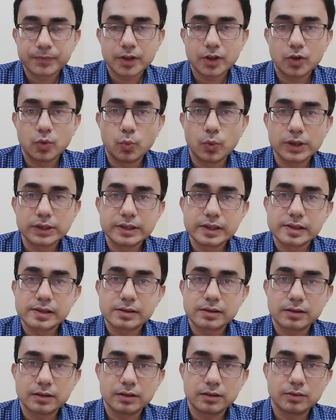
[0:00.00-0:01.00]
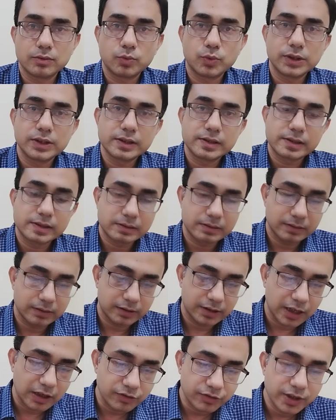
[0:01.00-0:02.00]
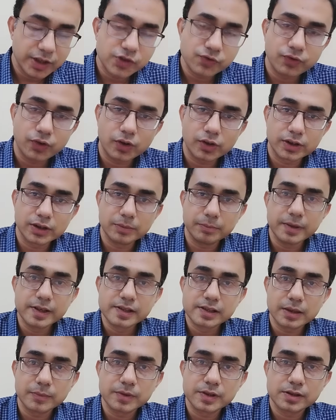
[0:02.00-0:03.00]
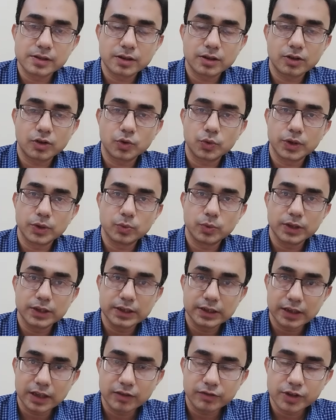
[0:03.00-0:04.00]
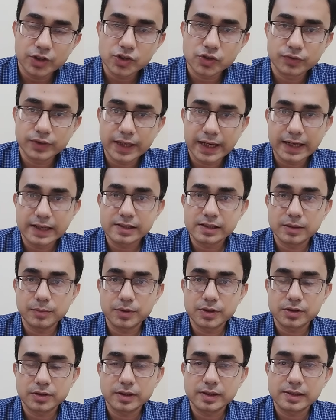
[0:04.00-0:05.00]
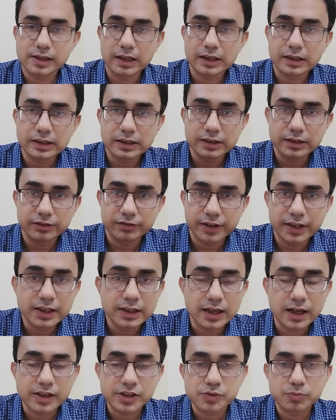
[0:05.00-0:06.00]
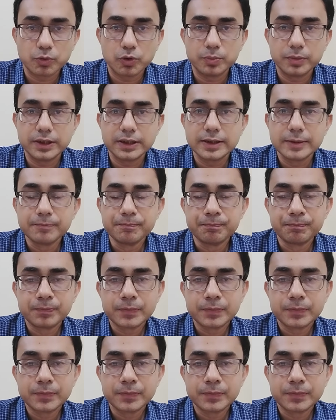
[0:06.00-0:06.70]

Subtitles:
Now, what does coverage for the mid semester or what the coverage of the end semester is until the very last moment.